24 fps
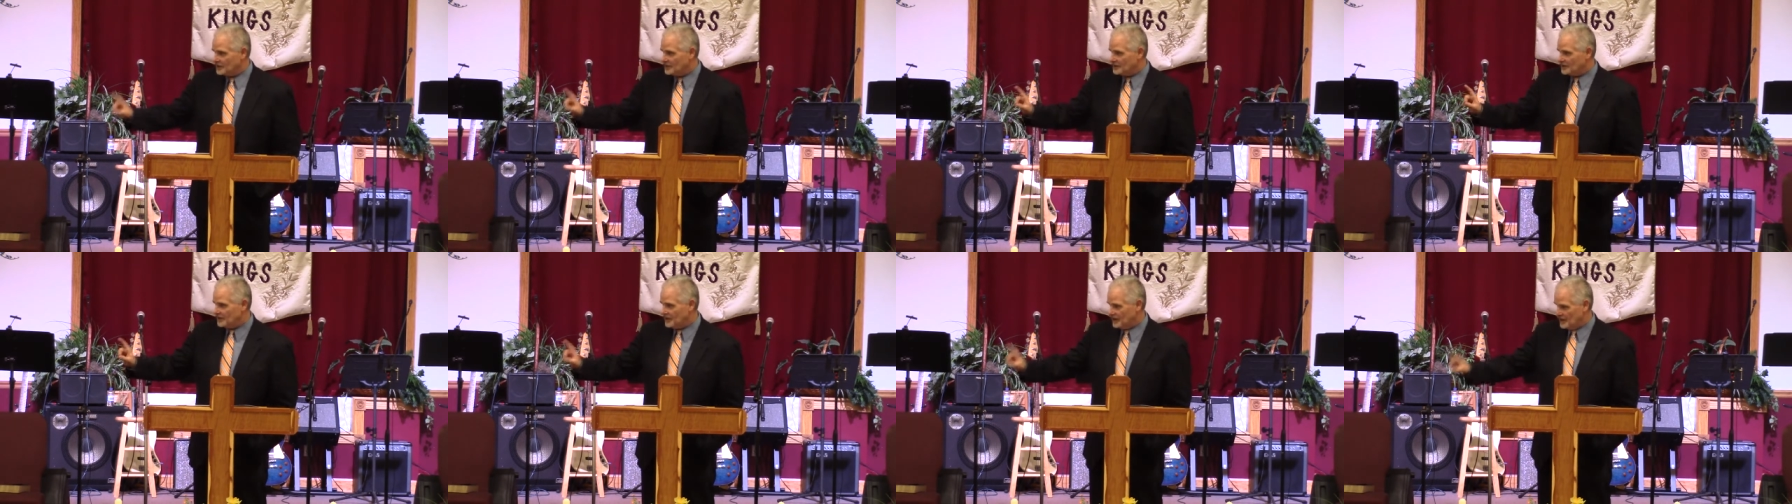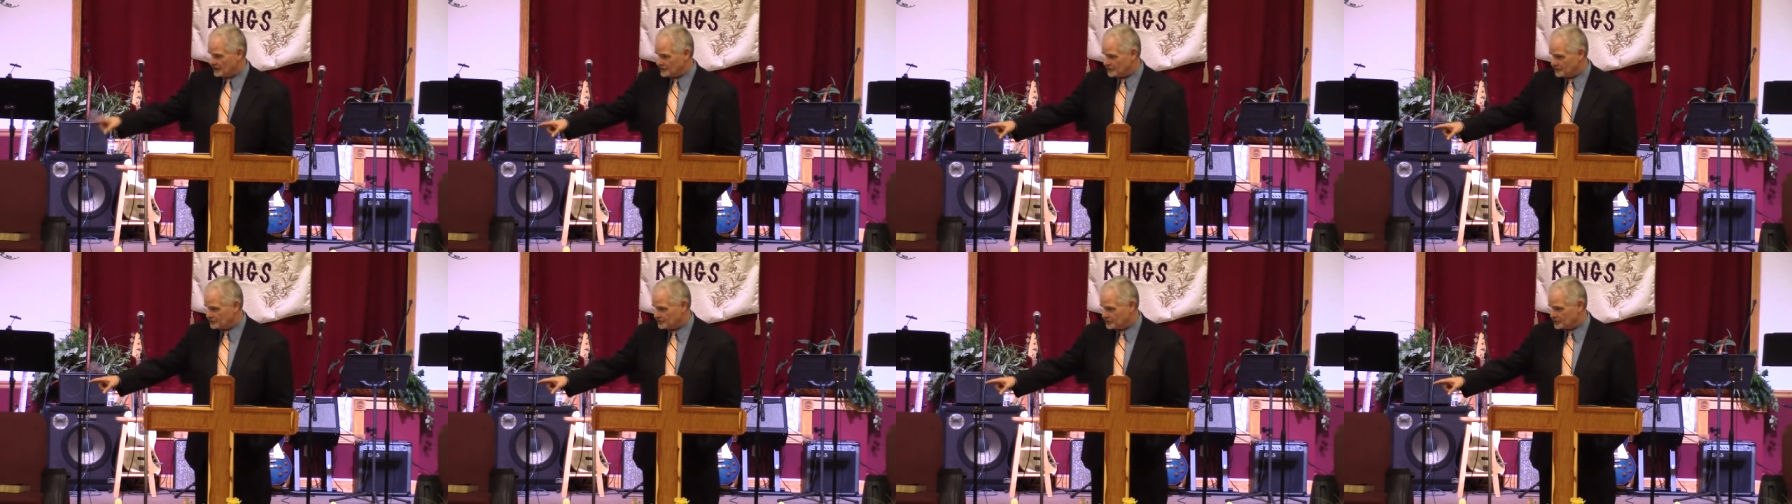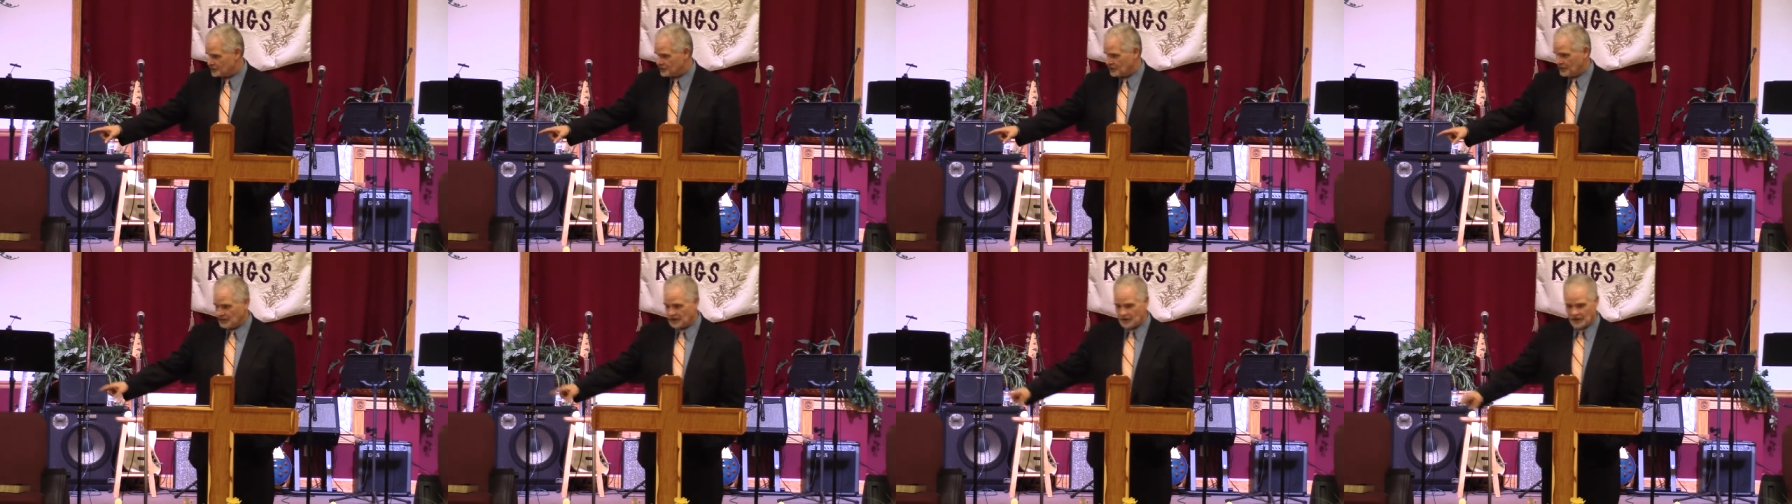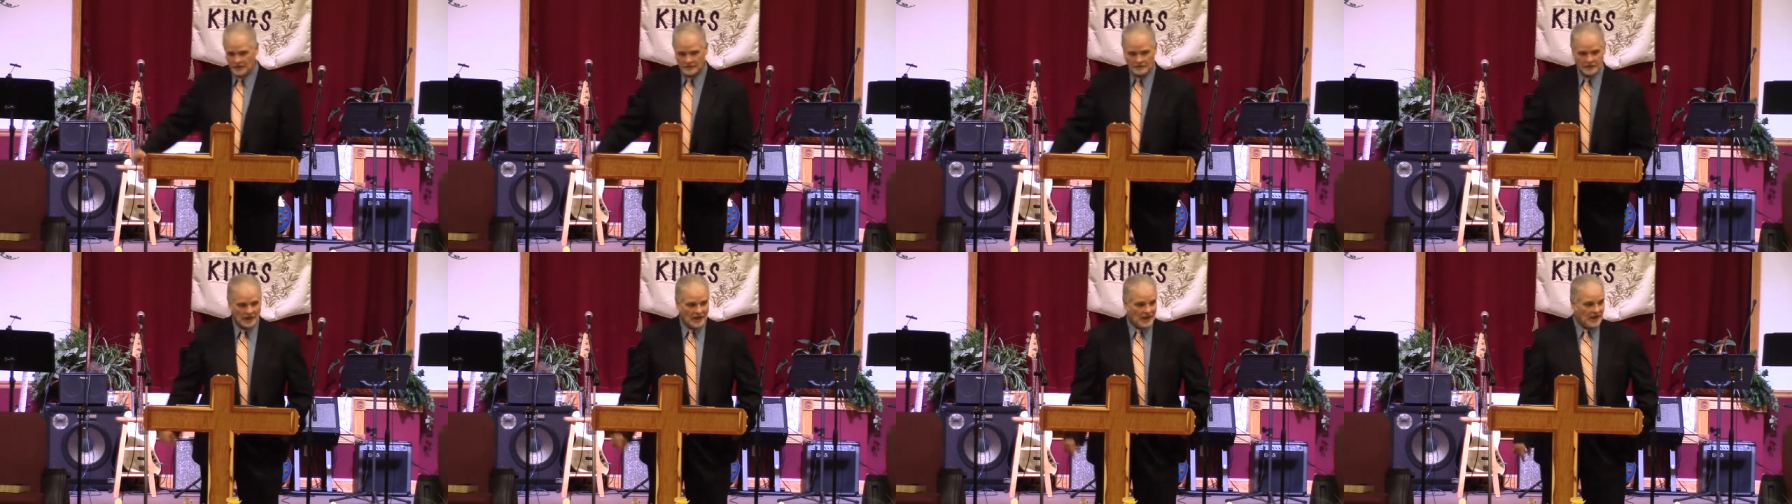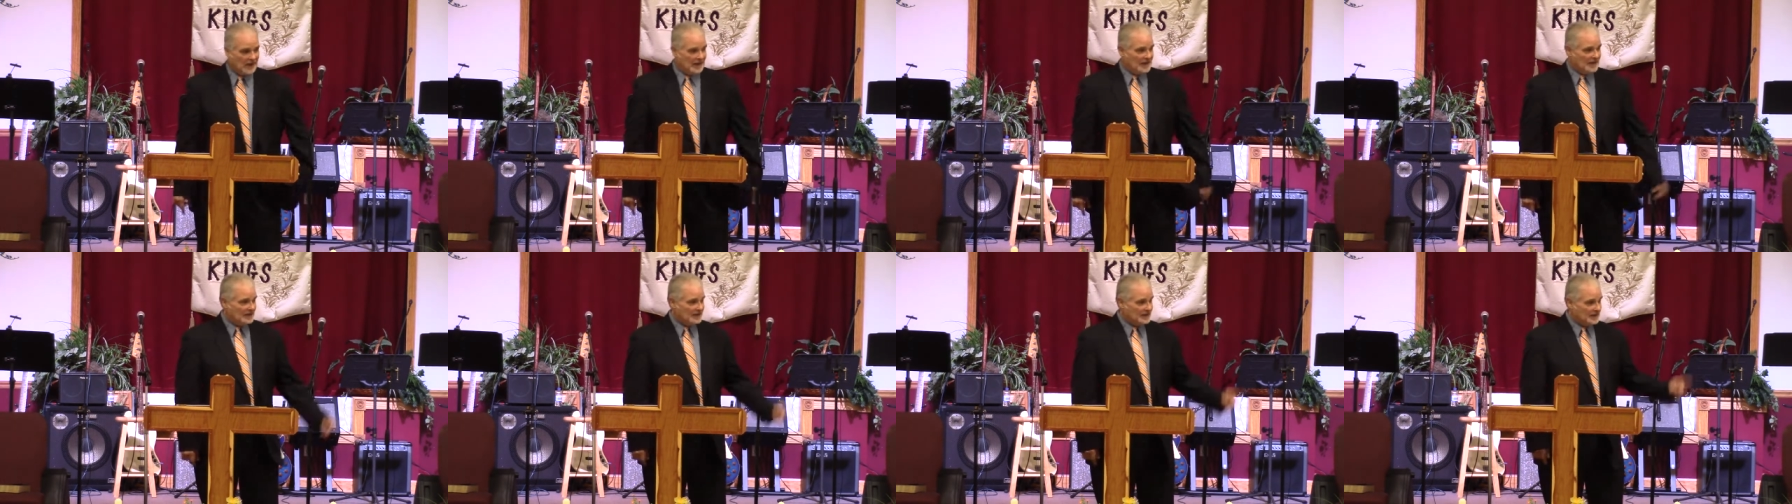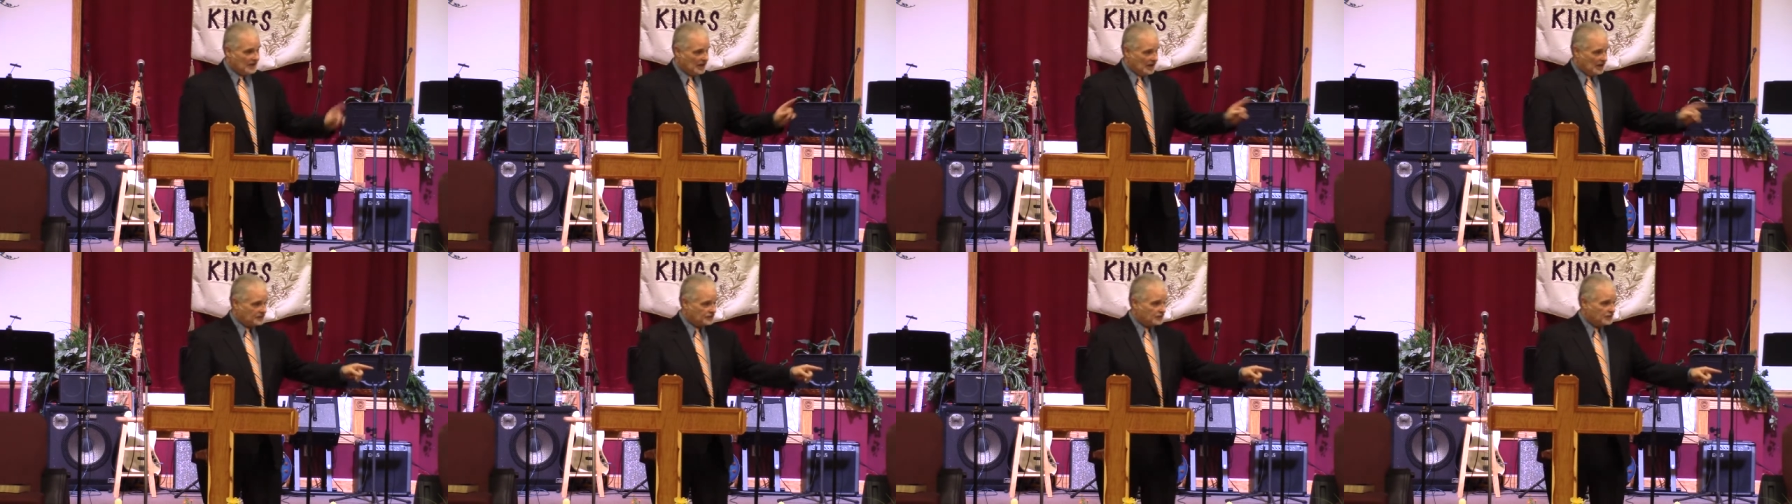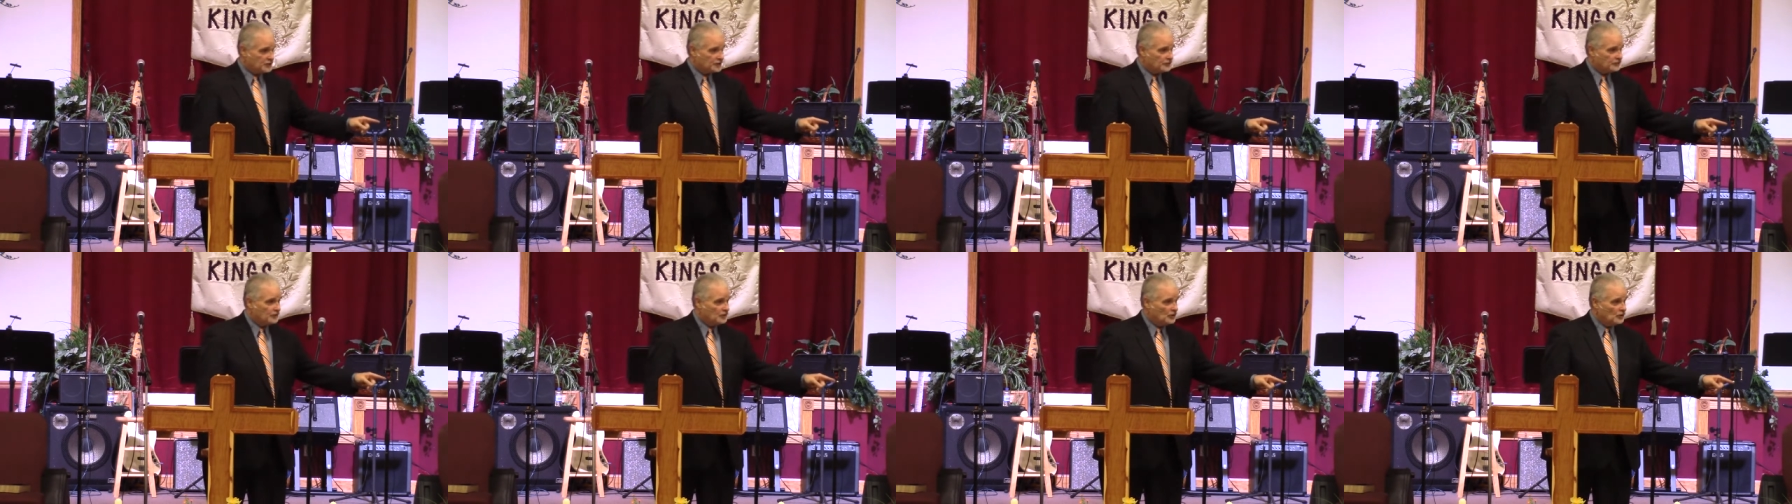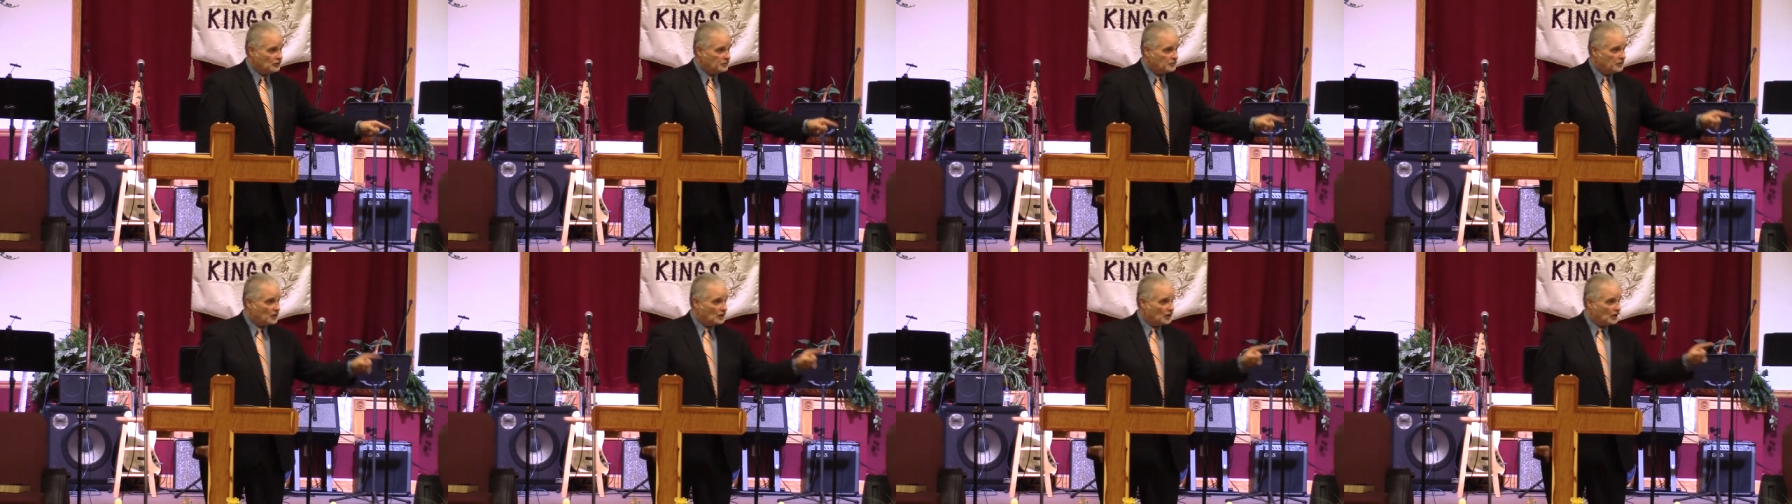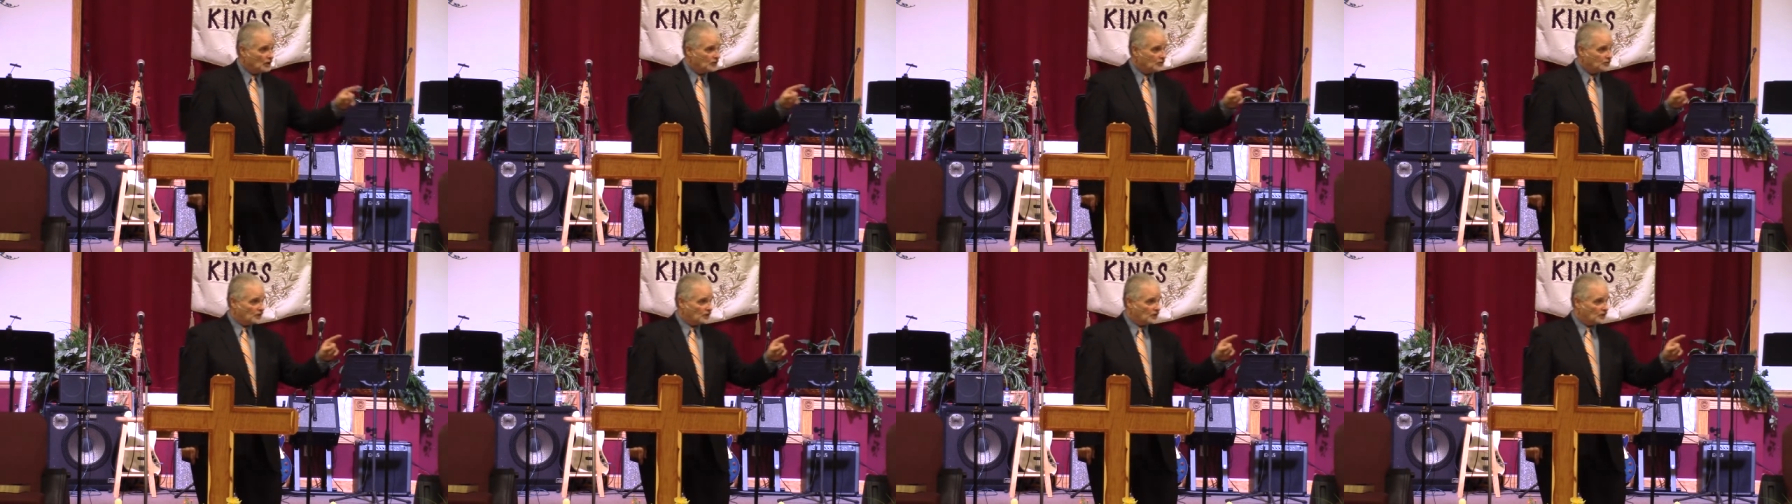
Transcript: get some sleep, get this food because